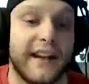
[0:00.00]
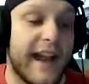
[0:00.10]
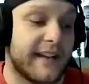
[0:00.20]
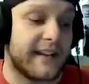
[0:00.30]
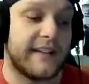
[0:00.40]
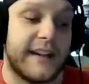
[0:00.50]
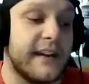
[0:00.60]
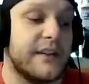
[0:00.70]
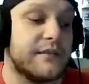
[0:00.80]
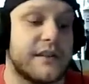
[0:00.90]
again,
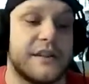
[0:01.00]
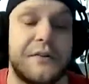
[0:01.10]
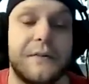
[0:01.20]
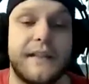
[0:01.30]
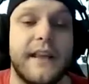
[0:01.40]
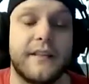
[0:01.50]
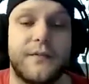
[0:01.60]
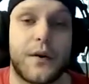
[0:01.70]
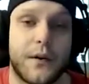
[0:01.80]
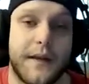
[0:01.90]
continue to use this
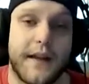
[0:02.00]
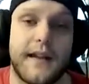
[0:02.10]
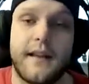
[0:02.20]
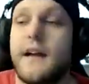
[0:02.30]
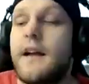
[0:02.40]
format